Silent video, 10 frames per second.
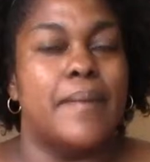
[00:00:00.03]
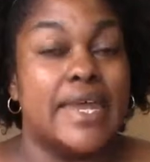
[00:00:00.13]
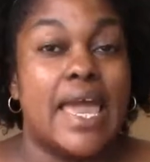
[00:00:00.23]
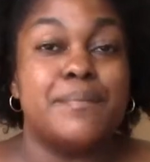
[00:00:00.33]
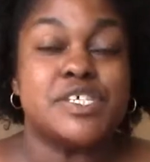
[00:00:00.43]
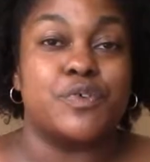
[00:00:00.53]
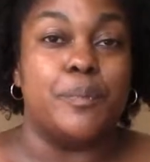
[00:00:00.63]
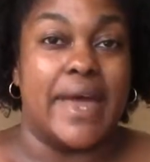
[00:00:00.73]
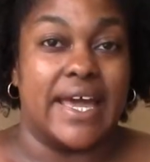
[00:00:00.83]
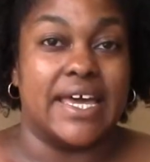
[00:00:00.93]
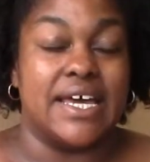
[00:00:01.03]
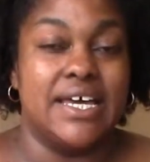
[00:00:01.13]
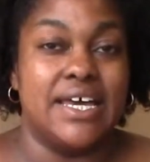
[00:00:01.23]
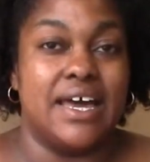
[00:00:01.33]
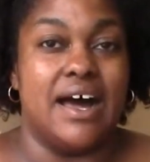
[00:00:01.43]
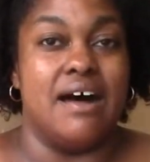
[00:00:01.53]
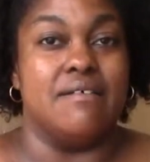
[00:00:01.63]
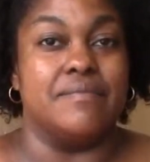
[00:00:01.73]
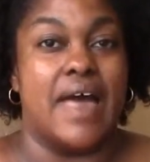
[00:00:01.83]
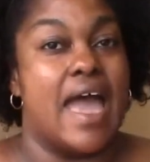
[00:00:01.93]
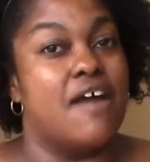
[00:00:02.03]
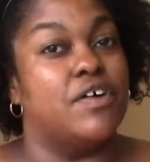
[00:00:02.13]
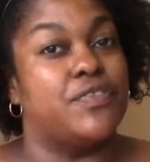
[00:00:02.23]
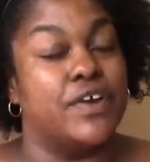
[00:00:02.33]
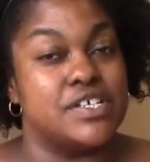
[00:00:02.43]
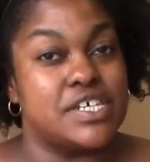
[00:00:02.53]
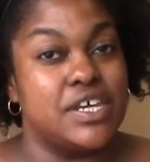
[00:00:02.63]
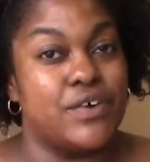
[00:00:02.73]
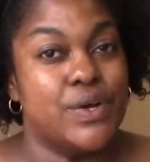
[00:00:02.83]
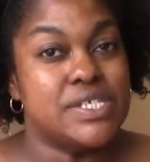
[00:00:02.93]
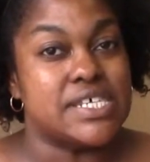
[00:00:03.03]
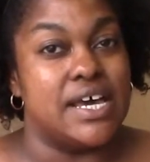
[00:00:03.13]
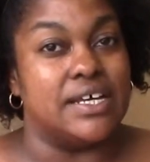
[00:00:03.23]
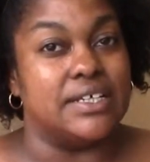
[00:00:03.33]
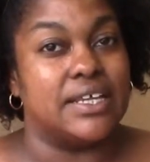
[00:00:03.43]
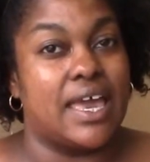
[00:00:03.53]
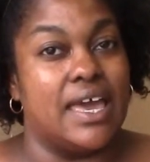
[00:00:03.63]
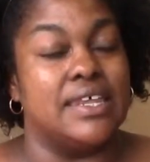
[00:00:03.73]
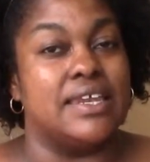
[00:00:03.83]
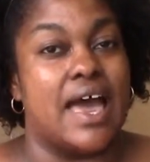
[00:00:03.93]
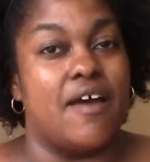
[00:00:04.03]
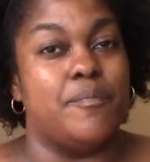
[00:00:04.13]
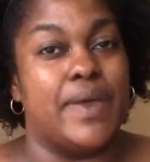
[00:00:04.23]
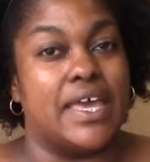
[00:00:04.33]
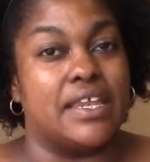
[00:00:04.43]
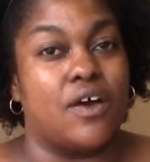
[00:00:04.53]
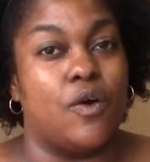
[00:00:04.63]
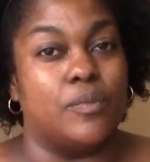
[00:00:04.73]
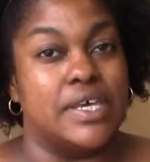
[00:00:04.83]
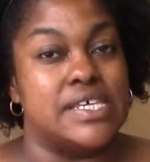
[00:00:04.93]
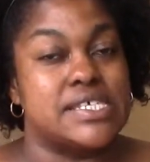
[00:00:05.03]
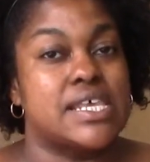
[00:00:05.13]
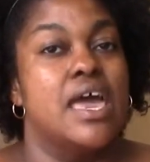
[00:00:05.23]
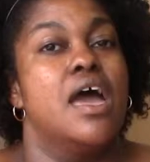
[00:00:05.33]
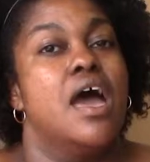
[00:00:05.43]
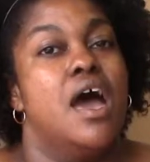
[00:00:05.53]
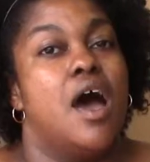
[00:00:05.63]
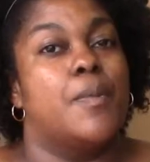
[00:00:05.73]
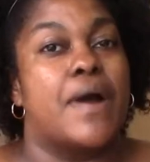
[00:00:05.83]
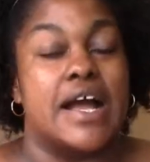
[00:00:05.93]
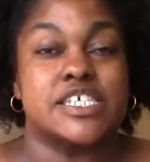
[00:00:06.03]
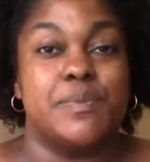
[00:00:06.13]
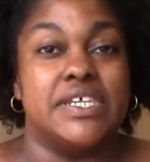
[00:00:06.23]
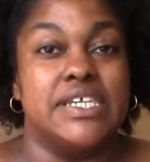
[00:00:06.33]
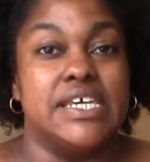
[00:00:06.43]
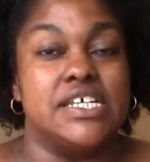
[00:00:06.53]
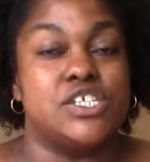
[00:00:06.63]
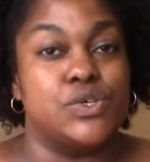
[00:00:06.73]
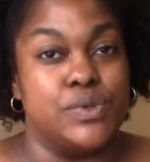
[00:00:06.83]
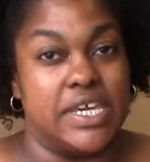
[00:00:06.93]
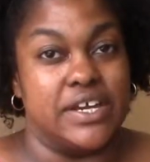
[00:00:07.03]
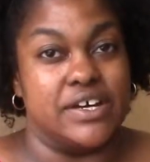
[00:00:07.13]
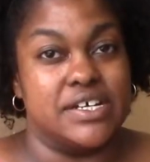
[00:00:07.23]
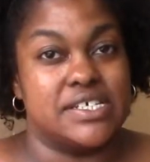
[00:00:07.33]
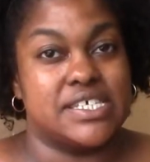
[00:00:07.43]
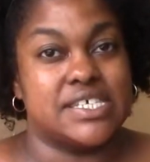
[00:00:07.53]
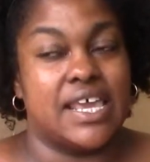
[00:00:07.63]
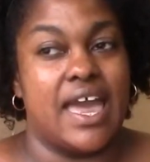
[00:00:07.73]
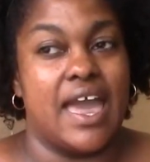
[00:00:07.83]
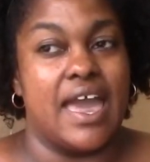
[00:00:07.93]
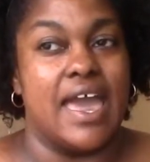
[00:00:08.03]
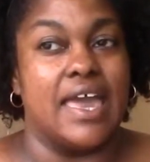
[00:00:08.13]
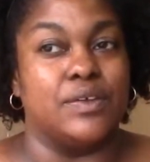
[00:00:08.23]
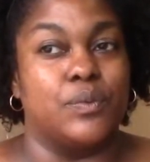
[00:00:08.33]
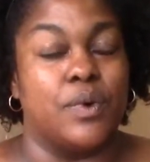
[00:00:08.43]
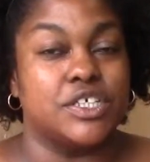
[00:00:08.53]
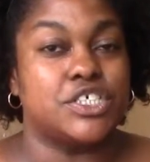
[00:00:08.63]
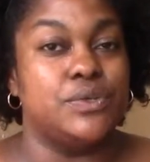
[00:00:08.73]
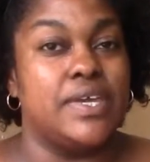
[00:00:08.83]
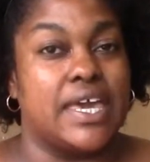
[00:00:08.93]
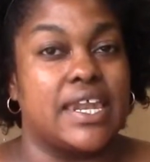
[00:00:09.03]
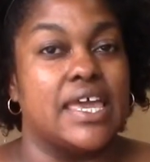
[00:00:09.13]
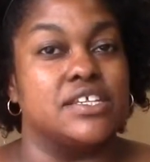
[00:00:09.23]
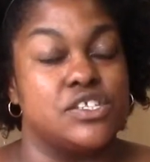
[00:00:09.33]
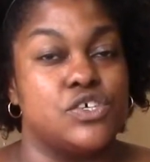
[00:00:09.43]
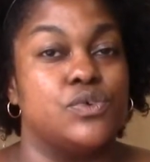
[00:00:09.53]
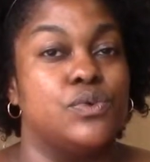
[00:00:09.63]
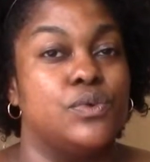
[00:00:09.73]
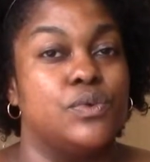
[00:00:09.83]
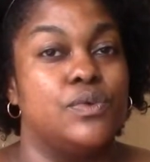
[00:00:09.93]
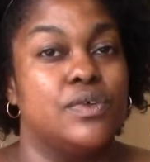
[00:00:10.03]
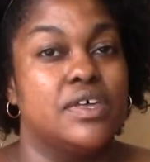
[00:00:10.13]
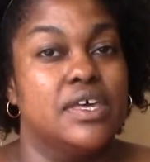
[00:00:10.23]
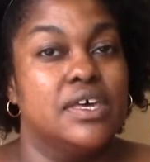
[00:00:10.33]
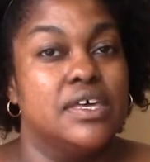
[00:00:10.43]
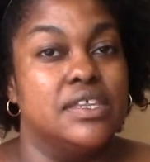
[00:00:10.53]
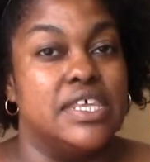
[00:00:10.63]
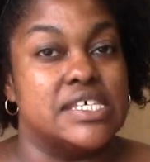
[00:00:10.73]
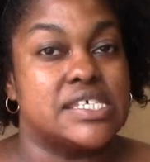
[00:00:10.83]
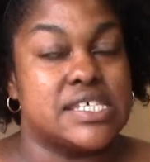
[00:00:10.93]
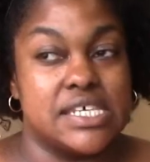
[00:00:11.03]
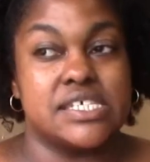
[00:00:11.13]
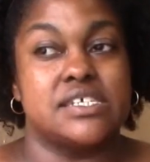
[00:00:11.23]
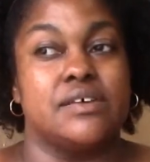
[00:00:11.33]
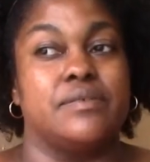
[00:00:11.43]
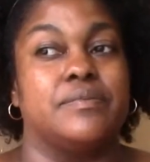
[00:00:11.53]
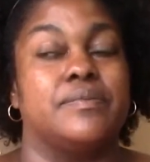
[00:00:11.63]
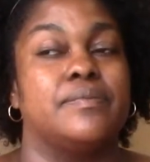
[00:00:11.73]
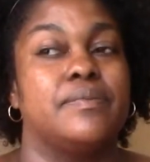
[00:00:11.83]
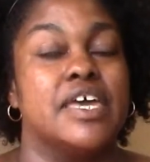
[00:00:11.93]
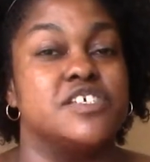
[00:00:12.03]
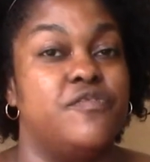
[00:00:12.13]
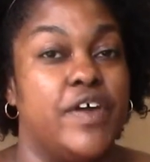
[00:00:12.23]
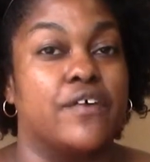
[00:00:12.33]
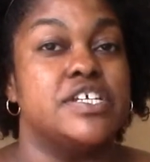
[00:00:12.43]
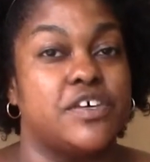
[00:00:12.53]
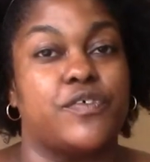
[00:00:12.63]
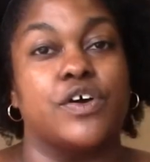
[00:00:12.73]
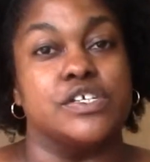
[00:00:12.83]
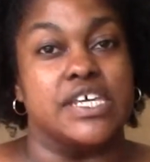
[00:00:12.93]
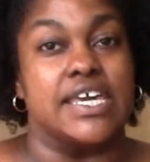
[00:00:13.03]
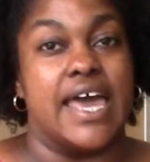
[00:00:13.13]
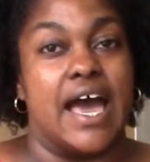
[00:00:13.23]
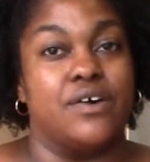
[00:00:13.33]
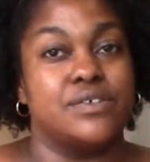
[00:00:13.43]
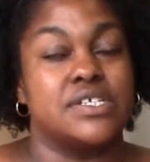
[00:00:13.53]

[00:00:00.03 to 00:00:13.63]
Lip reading: name is Rebecca. I have a 13-year-old son, and I've been homeless approximately 2 years. And once you get into this system, it's very difficult to get out.